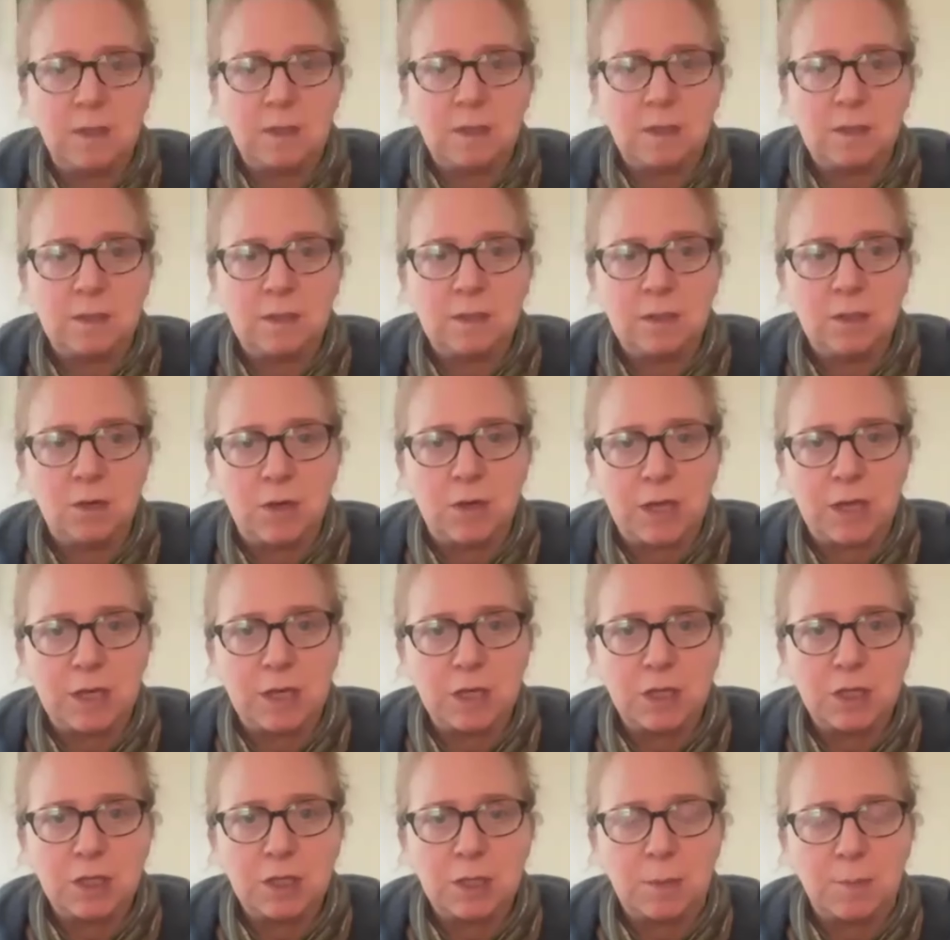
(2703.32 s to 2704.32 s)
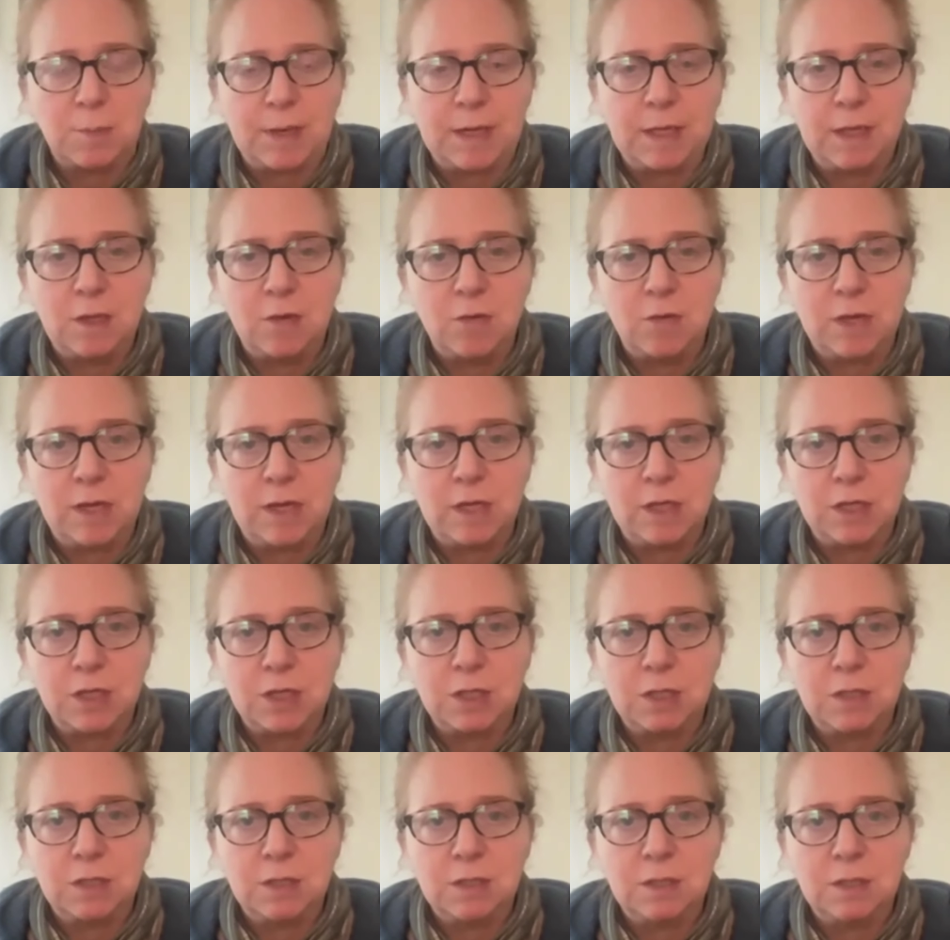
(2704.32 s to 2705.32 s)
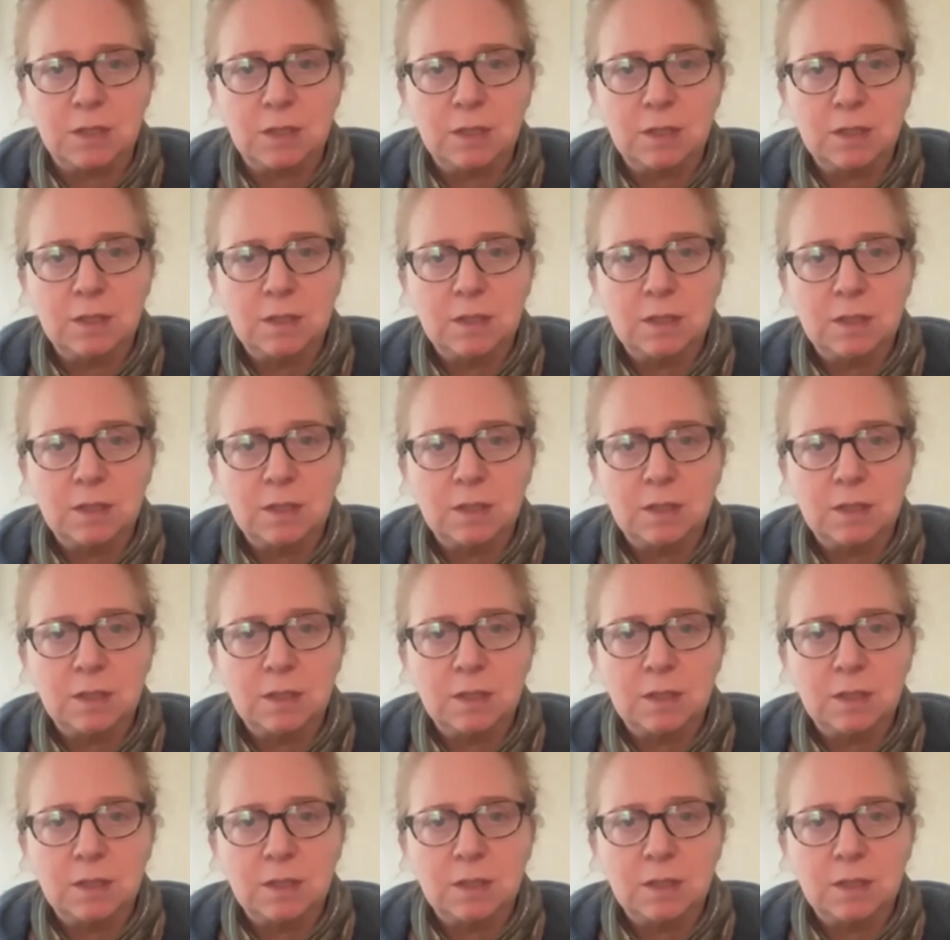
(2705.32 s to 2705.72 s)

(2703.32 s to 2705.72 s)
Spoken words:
a location, a pain location?